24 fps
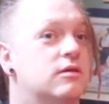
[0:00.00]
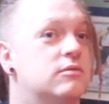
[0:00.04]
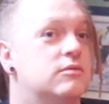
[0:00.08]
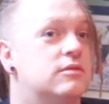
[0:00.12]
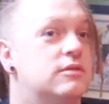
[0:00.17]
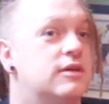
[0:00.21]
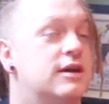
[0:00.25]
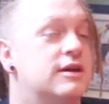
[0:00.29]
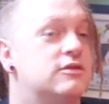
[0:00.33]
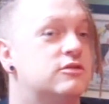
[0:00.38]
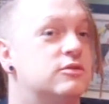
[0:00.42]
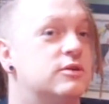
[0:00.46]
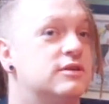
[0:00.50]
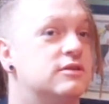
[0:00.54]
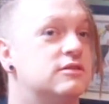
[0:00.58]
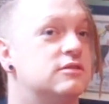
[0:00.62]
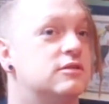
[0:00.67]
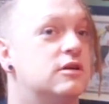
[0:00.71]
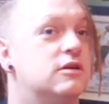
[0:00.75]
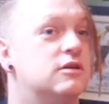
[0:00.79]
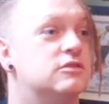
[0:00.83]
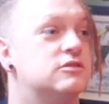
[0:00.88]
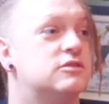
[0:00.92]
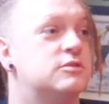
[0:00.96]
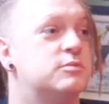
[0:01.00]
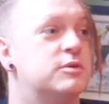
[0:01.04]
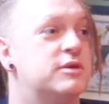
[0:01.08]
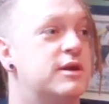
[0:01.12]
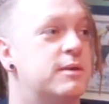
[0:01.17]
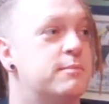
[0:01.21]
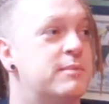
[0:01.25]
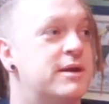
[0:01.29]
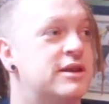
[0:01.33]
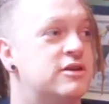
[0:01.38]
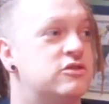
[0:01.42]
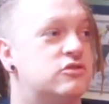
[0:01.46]
They're doing some of their
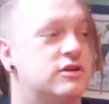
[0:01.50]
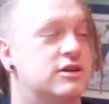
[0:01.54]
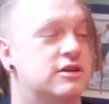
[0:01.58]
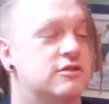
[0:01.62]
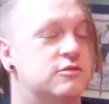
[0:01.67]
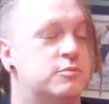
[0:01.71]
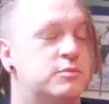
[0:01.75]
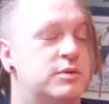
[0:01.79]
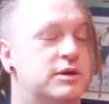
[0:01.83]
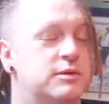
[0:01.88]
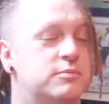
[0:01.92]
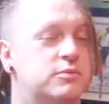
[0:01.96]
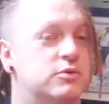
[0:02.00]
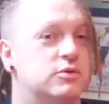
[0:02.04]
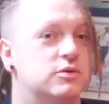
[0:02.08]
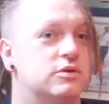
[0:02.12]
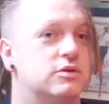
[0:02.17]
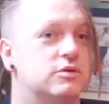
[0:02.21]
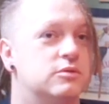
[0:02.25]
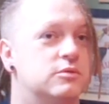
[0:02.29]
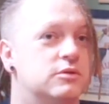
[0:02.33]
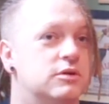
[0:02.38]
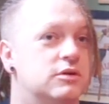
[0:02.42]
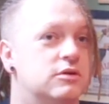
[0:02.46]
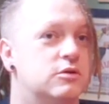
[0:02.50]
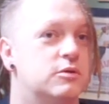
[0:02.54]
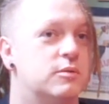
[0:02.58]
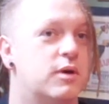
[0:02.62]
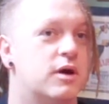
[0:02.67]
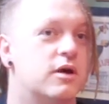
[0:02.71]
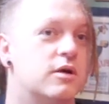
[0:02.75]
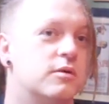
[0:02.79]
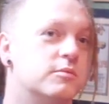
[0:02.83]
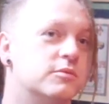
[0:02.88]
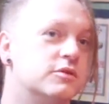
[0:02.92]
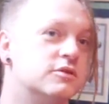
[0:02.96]
mentoring with people who
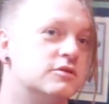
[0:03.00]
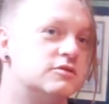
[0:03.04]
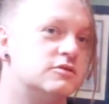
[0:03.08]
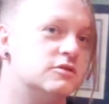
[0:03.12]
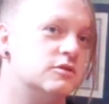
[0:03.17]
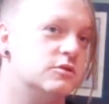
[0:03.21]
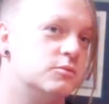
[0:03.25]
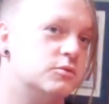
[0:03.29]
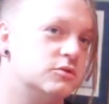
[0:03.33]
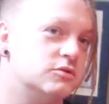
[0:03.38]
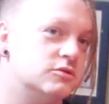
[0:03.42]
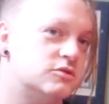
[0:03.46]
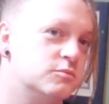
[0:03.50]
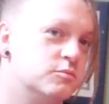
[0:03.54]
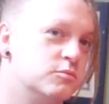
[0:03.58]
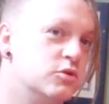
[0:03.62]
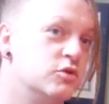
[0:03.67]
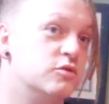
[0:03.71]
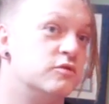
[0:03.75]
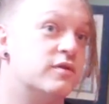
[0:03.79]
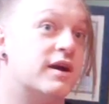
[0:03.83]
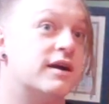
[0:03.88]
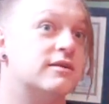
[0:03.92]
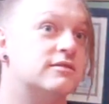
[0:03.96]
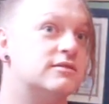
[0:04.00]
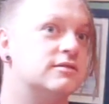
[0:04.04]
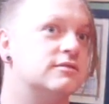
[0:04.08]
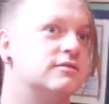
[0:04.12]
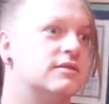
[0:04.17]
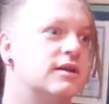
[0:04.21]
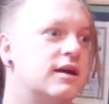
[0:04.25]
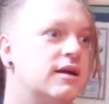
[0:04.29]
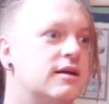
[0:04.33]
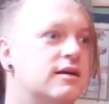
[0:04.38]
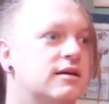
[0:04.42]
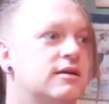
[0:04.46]
are homeless, who want to move out of
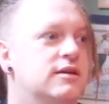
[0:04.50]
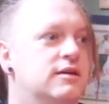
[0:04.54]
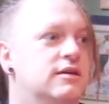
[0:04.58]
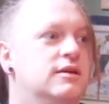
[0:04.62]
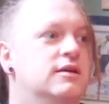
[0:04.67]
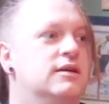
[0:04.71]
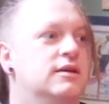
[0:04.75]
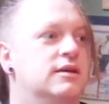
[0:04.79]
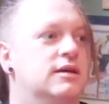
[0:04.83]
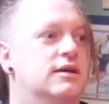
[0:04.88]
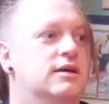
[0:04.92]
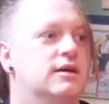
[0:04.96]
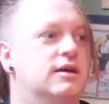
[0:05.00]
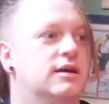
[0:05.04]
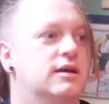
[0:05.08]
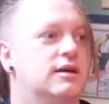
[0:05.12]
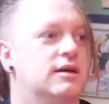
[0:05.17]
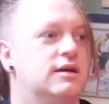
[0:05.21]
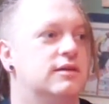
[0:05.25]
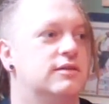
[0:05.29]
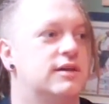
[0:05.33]
that.